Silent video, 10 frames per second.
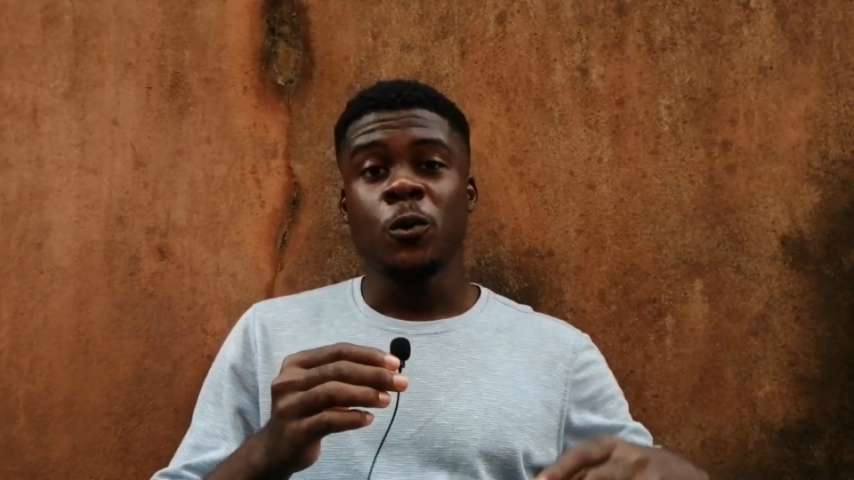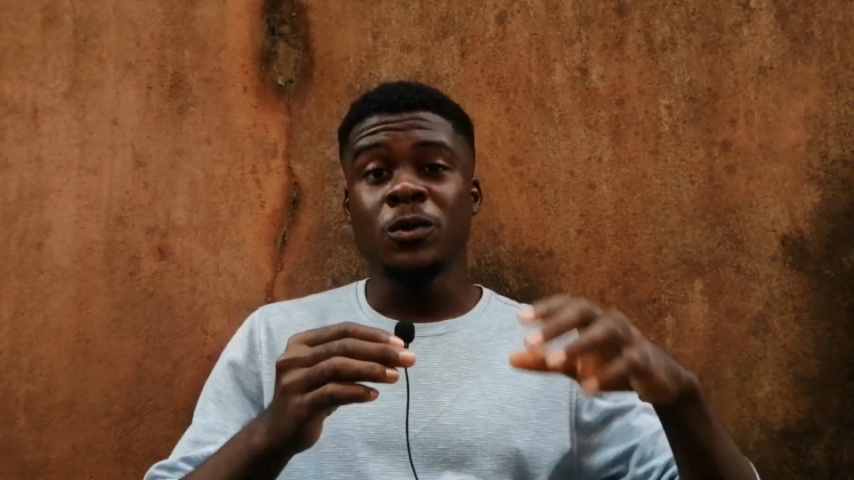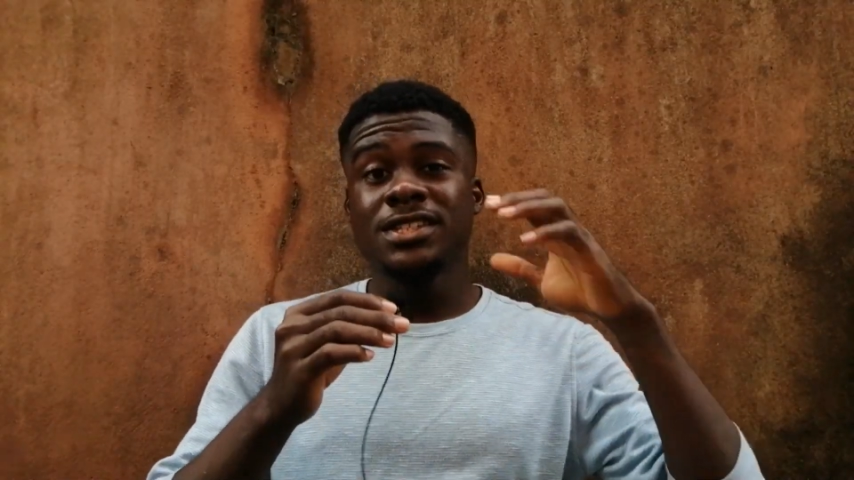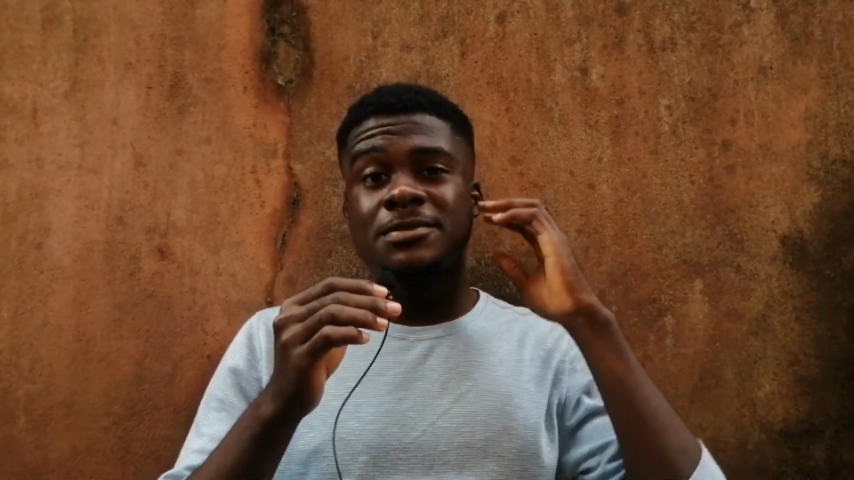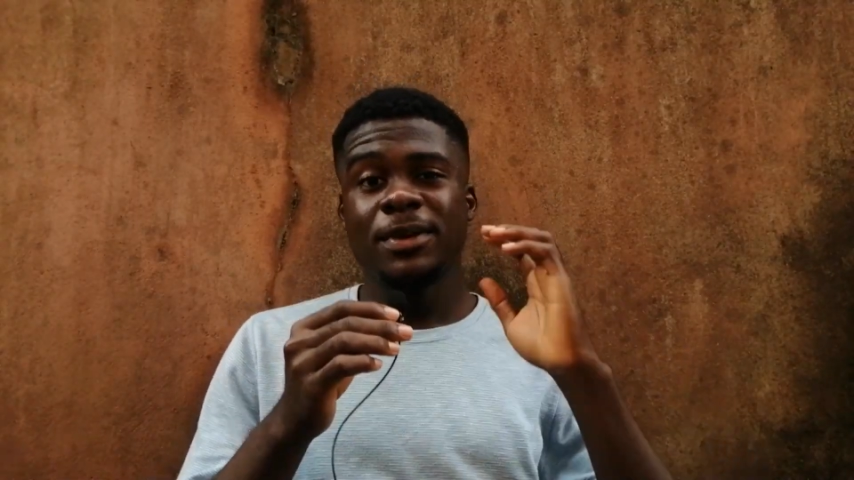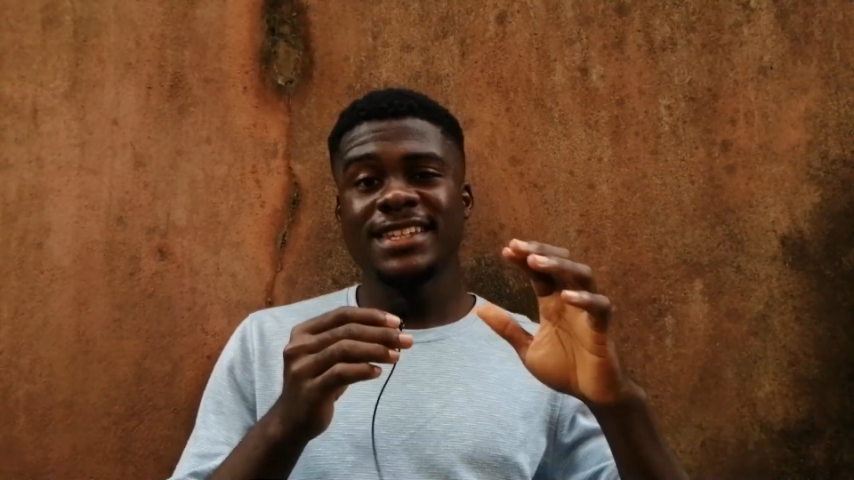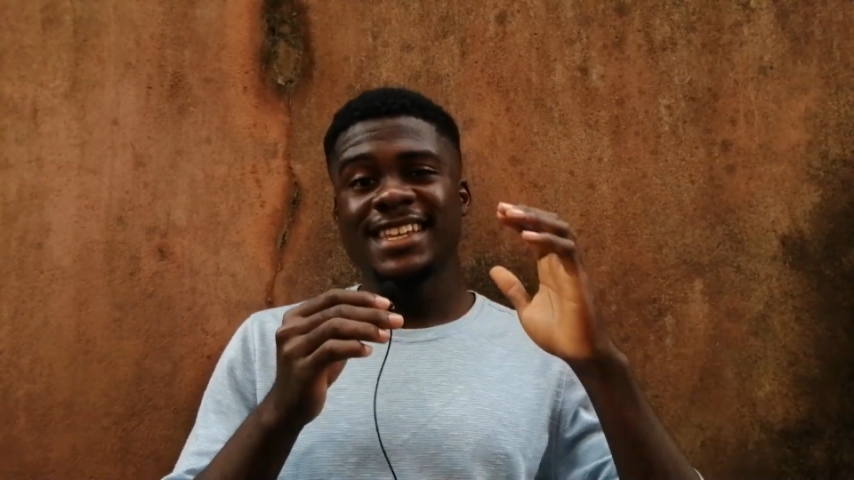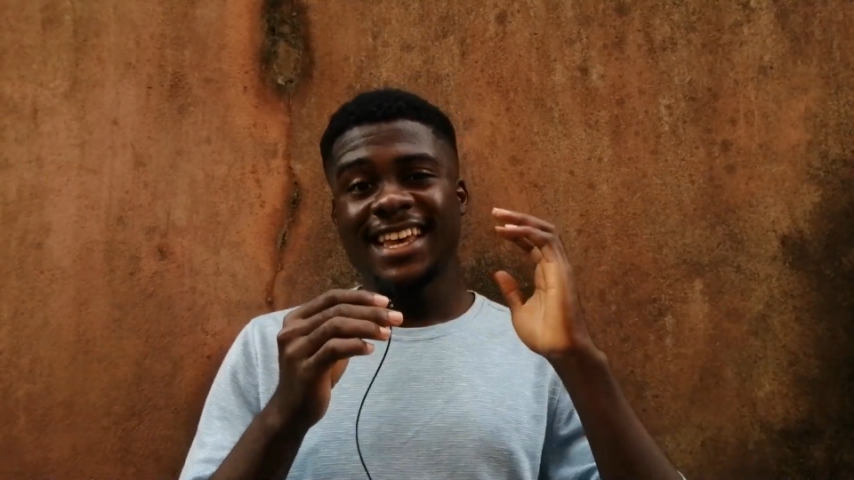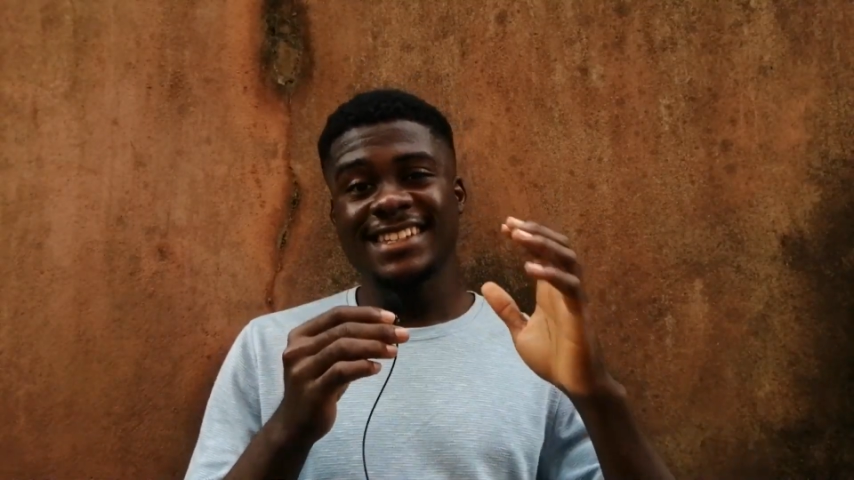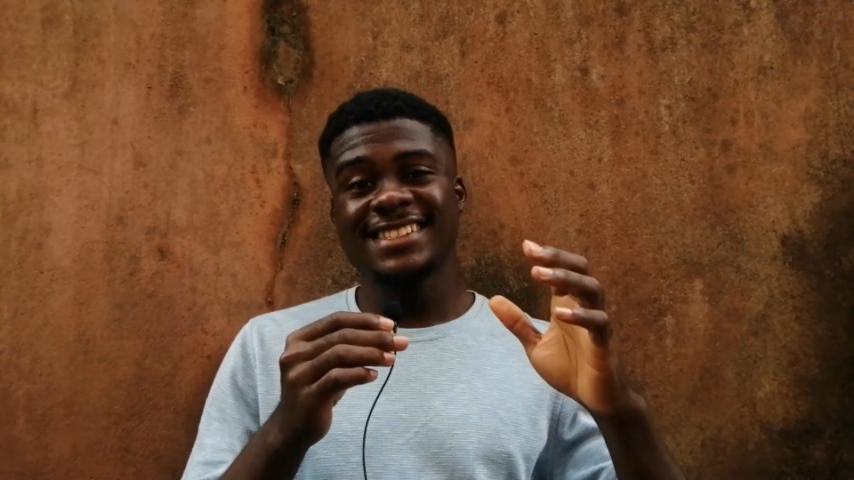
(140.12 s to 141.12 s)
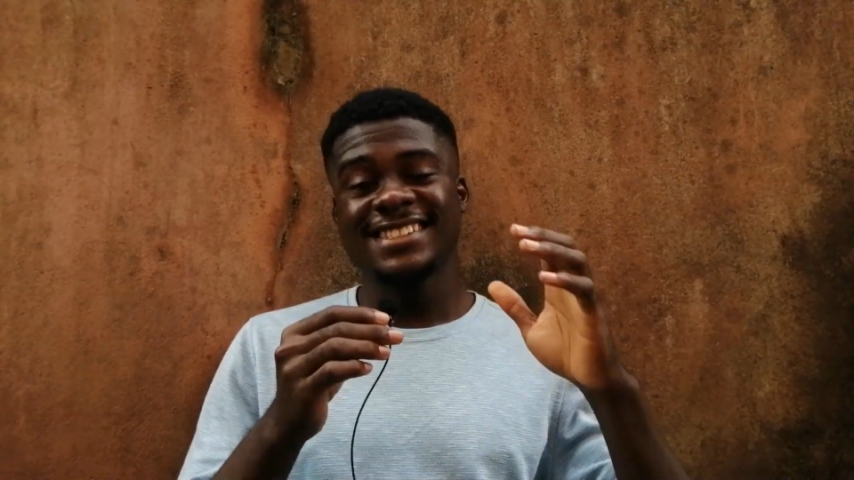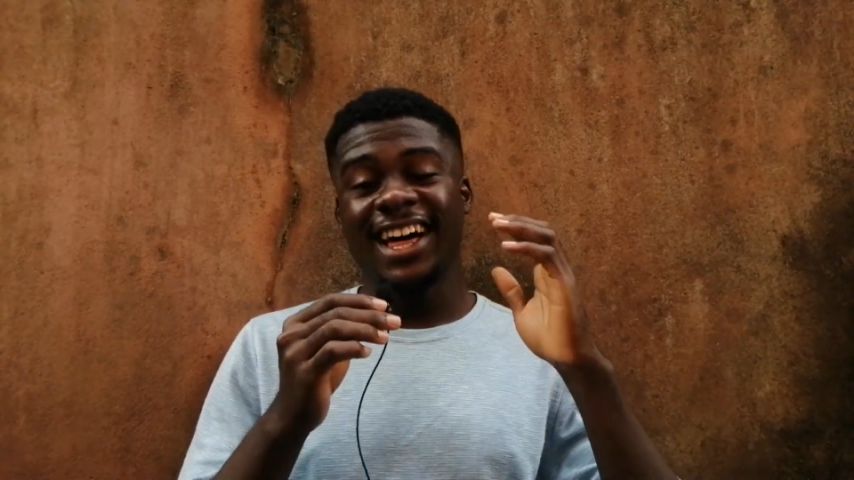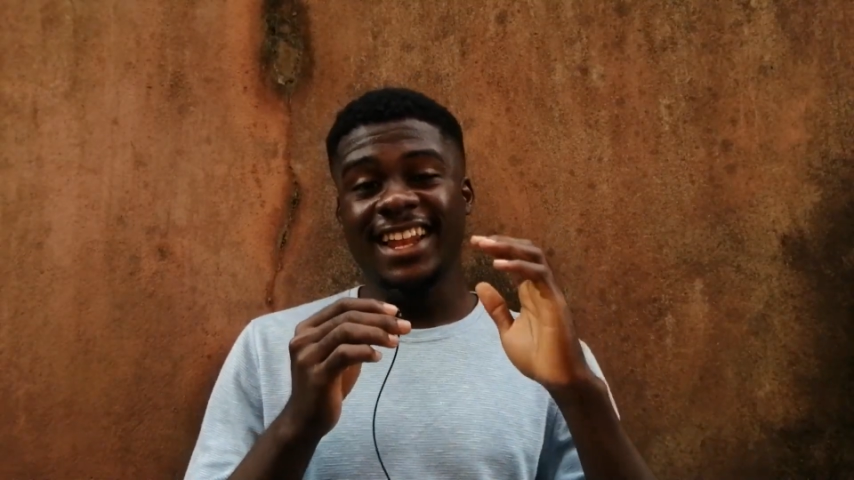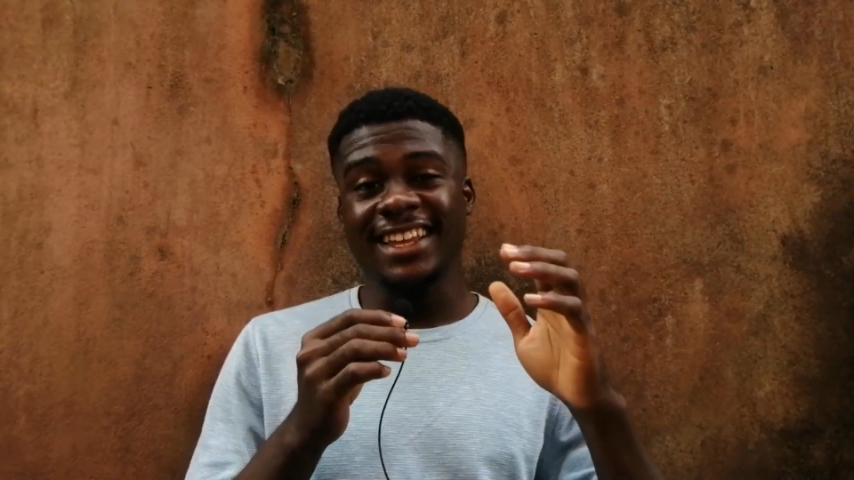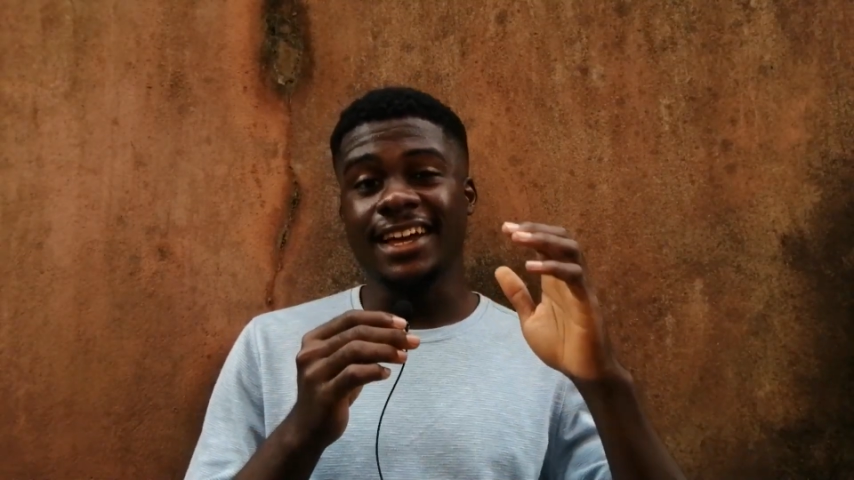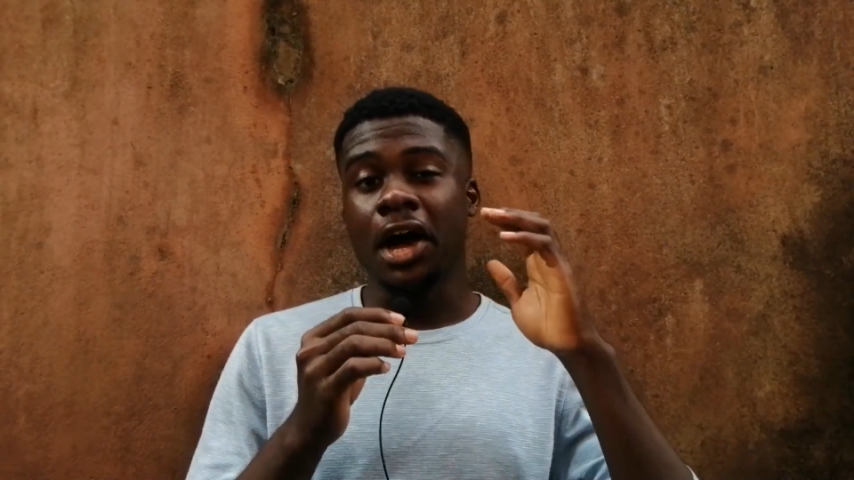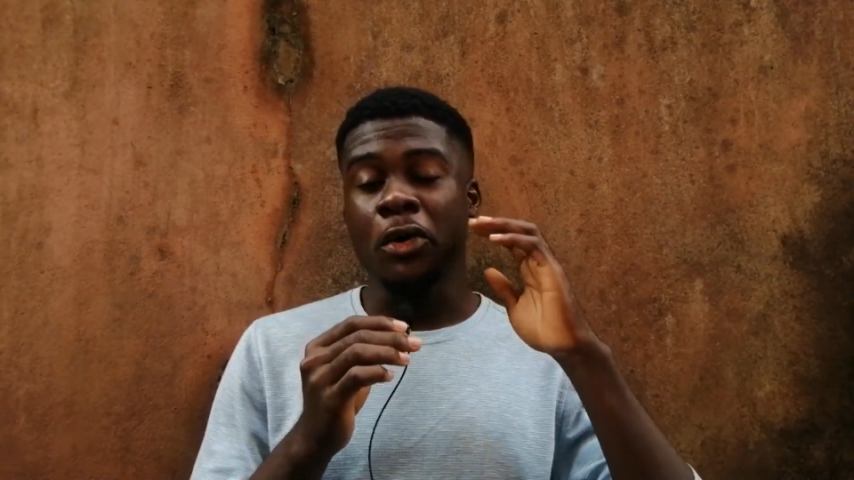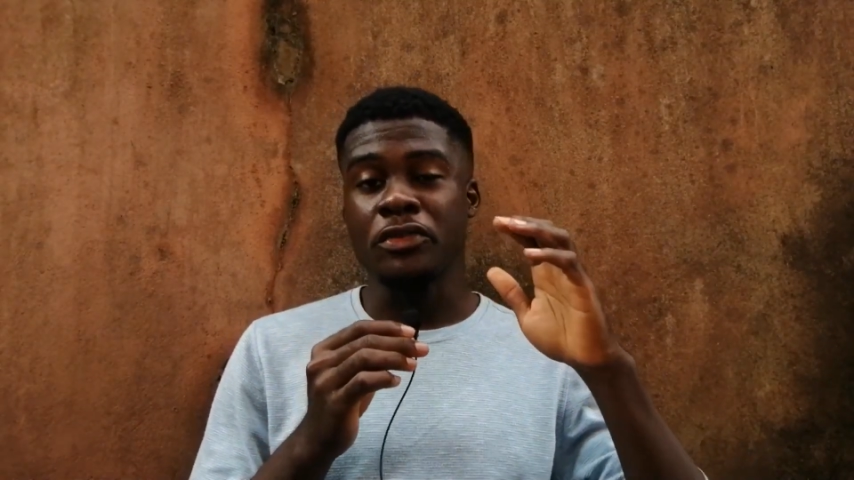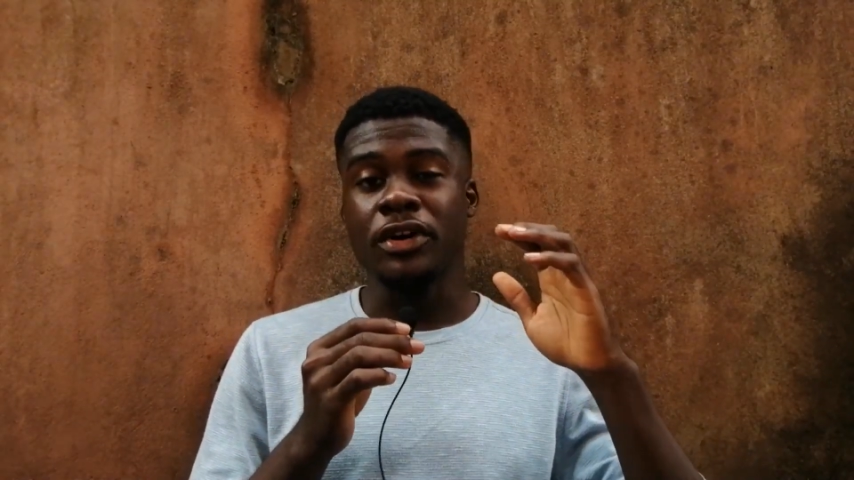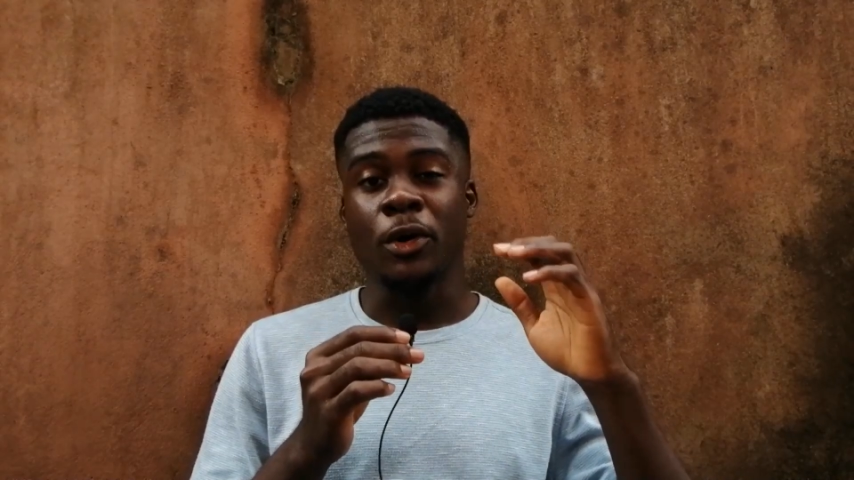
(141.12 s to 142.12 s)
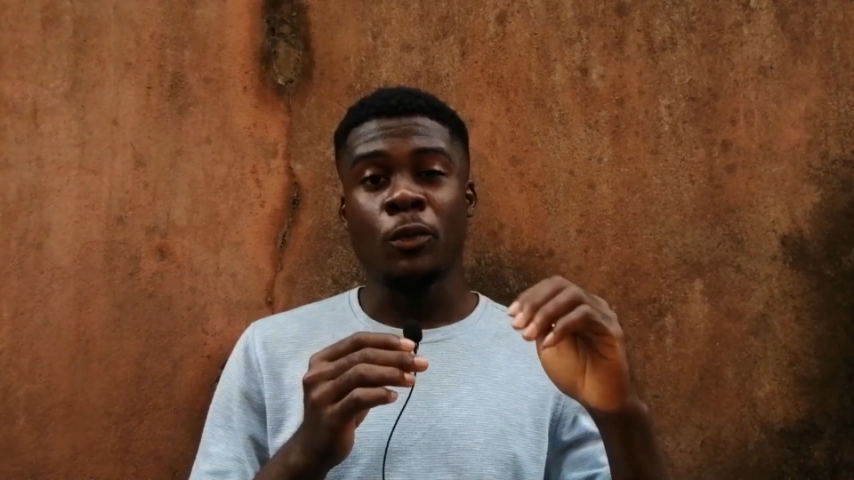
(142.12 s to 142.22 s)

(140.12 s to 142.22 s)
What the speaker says: With SpaceX Starlink, however,